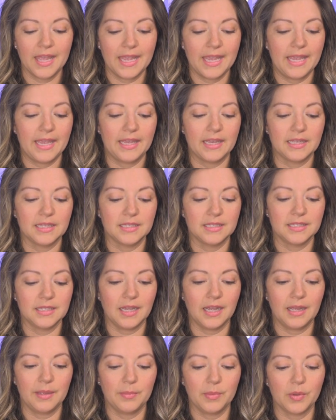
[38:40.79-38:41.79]
and
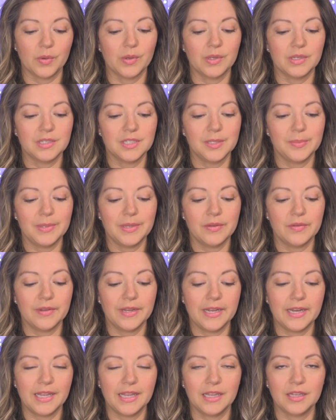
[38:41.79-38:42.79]
I'm going to be
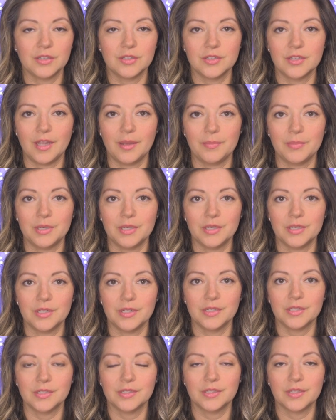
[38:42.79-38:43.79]
reading
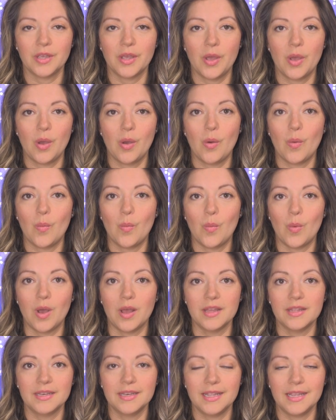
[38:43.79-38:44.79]
chapters
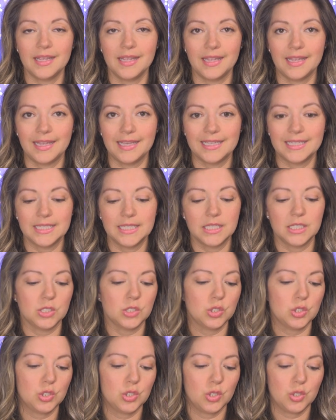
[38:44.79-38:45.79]
1 and
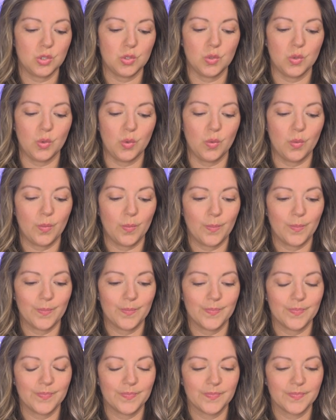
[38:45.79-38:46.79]
2
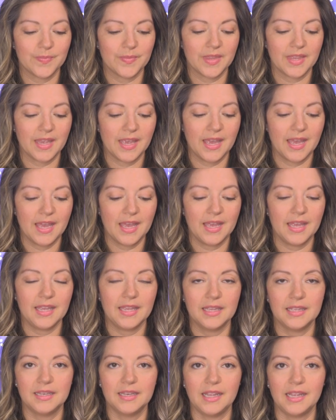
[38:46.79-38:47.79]

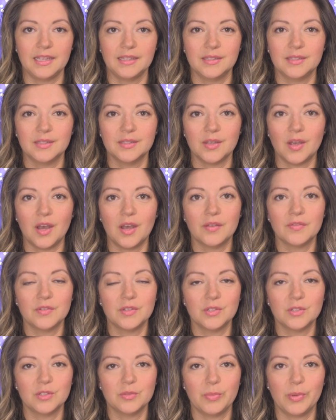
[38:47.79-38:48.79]
in a soft
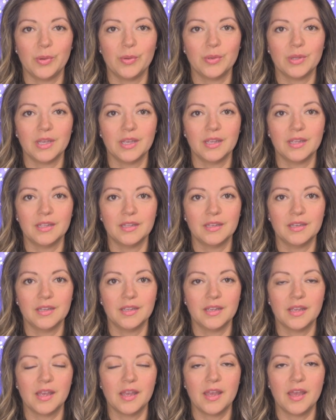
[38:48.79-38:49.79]
spoken,
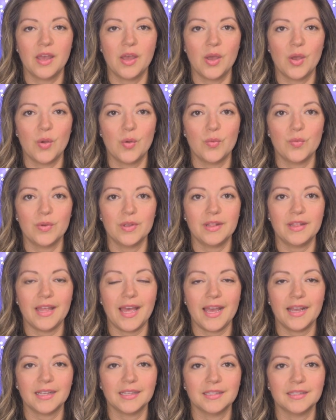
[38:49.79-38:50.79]

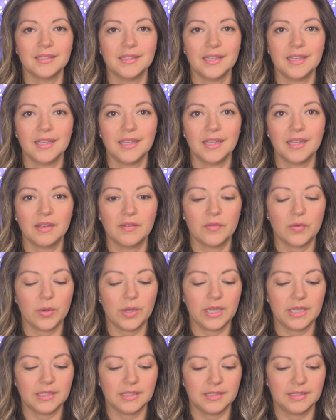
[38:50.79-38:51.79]
relaxing
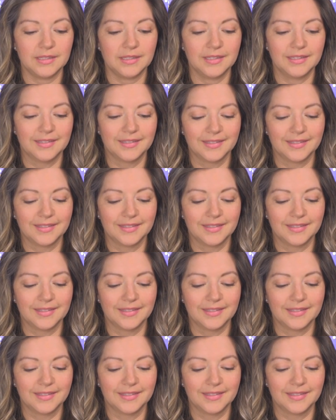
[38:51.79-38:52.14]
voice.